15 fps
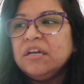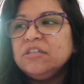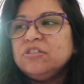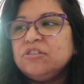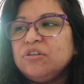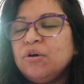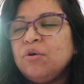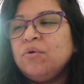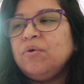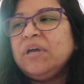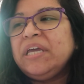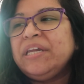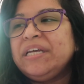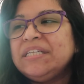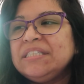So
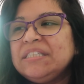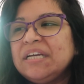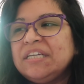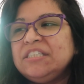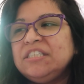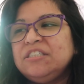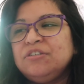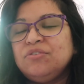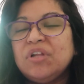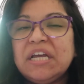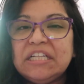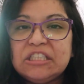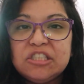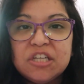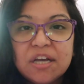it is nice to
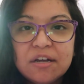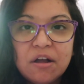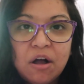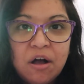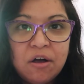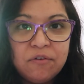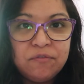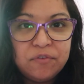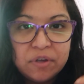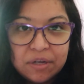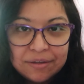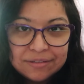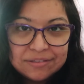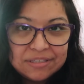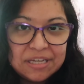like check off
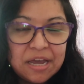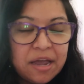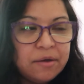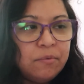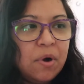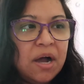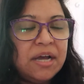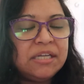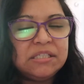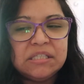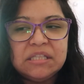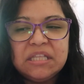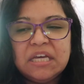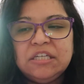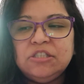DIYs
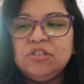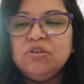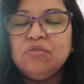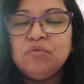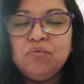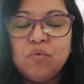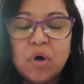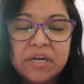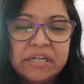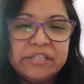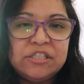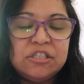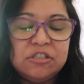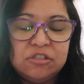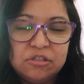and things you've wanted
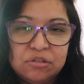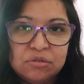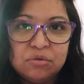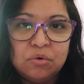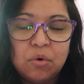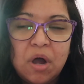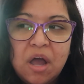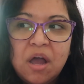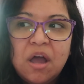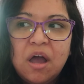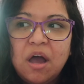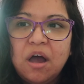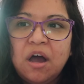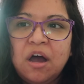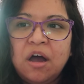to do,
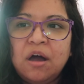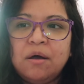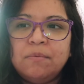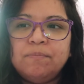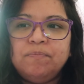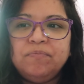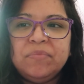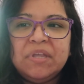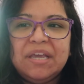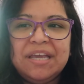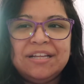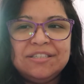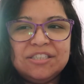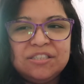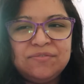
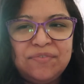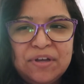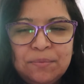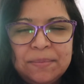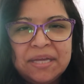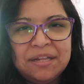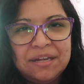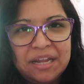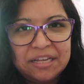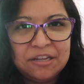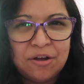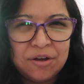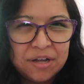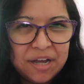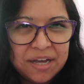and just film it and let
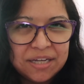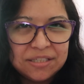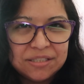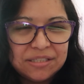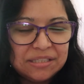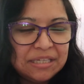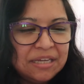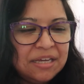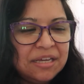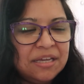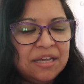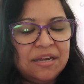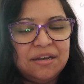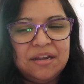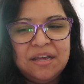y'all guys see
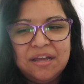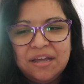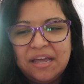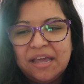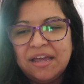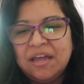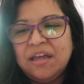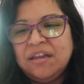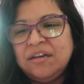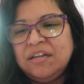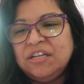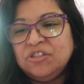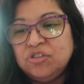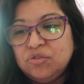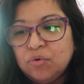and
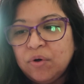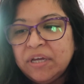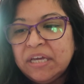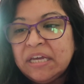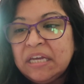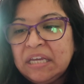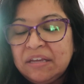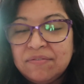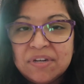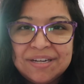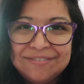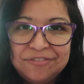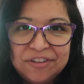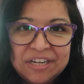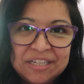enjoy it, even
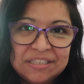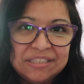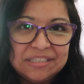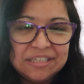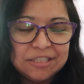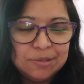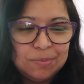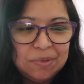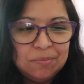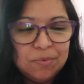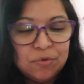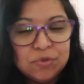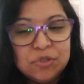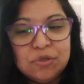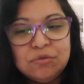if it is 6
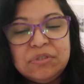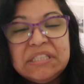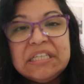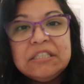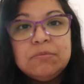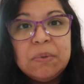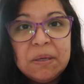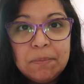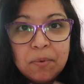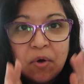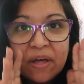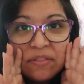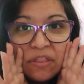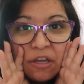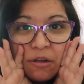people. So 6 people
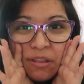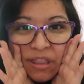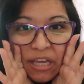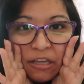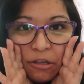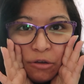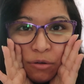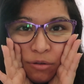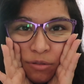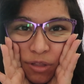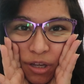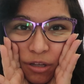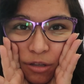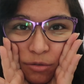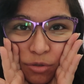out there, thank
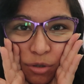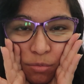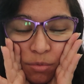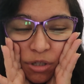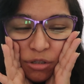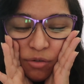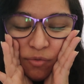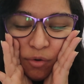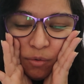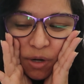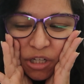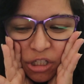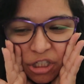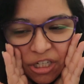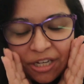you so much for
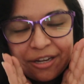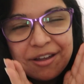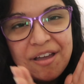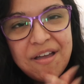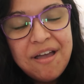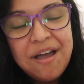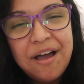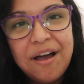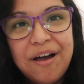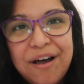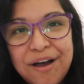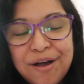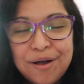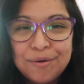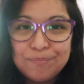watching.
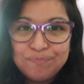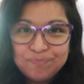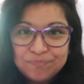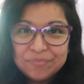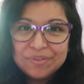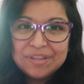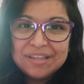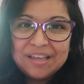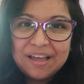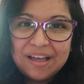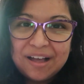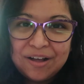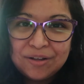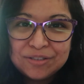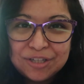
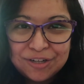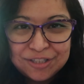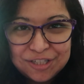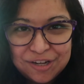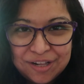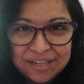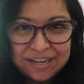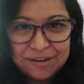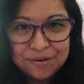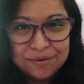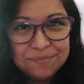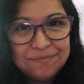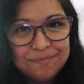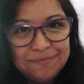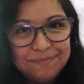I'll talk to y'all later.
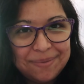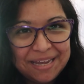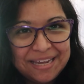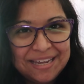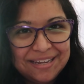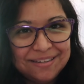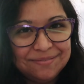Bye.